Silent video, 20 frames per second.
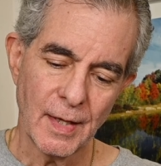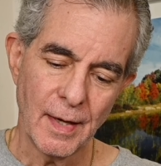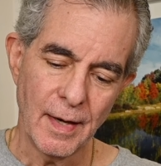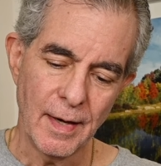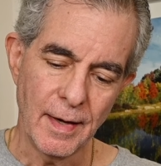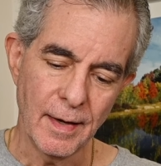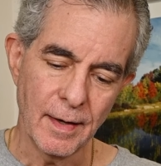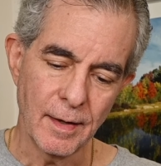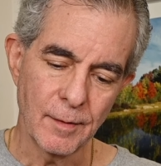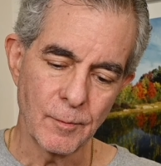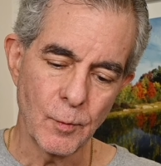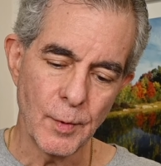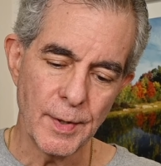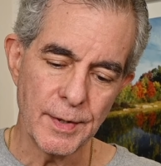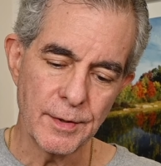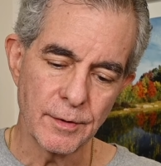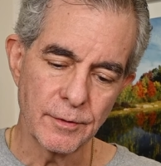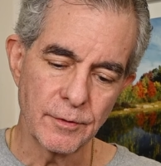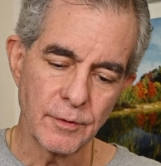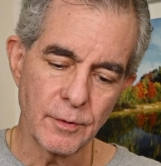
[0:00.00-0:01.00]
And
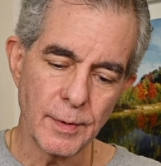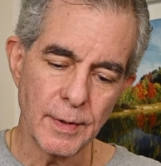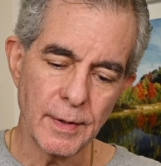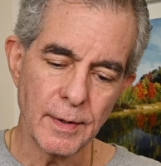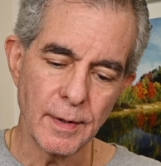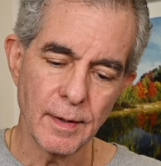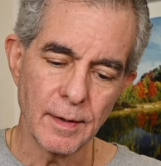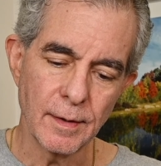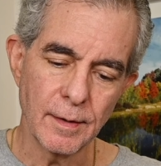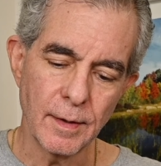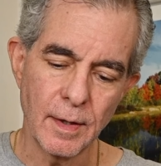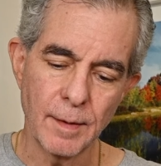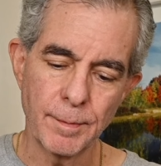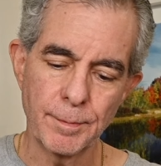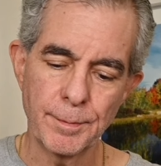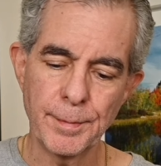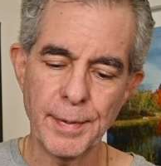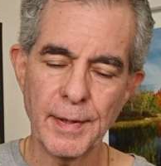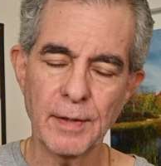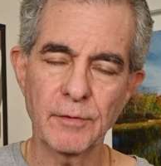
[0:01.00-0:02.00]
when you're doing a
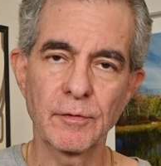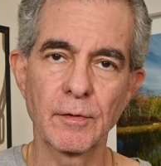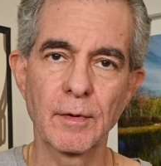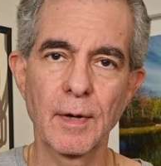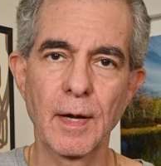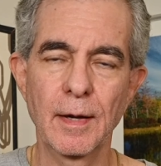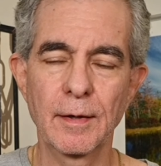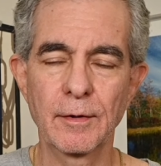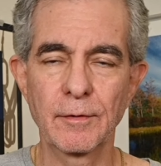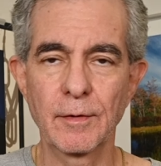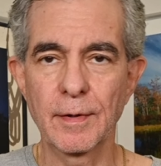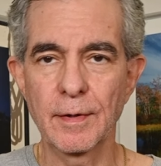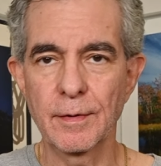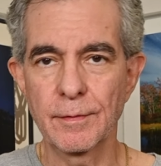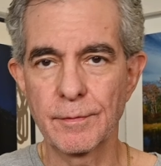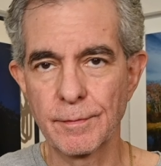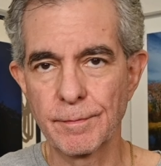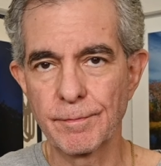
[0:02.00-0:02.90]
pixel,